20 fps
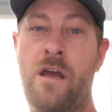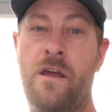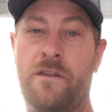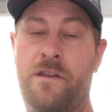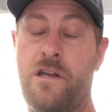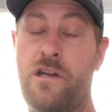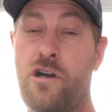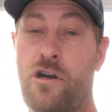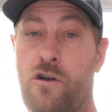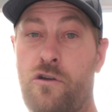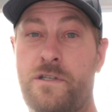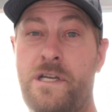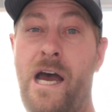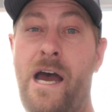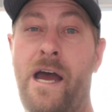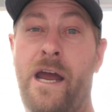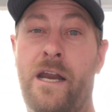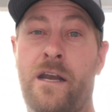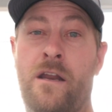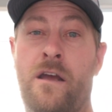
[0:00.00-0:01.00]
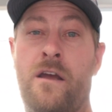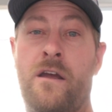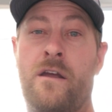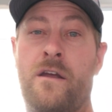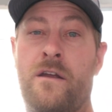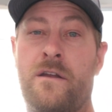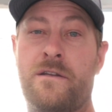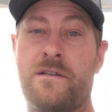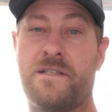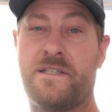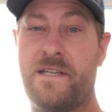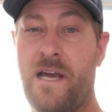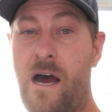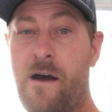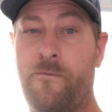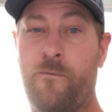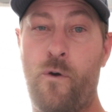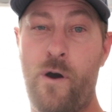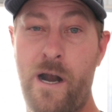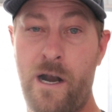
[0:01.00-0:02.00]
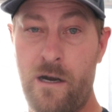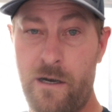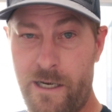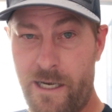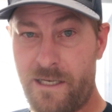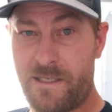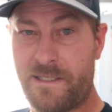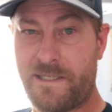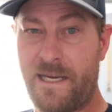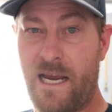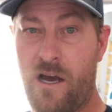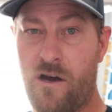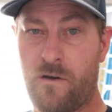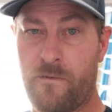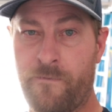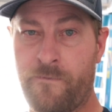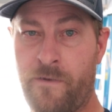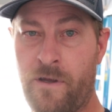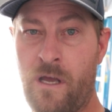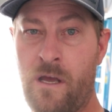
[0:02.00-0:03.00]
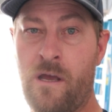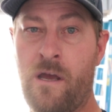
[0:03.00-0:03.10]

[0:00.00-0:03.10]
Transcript: the Eurodyne software itself.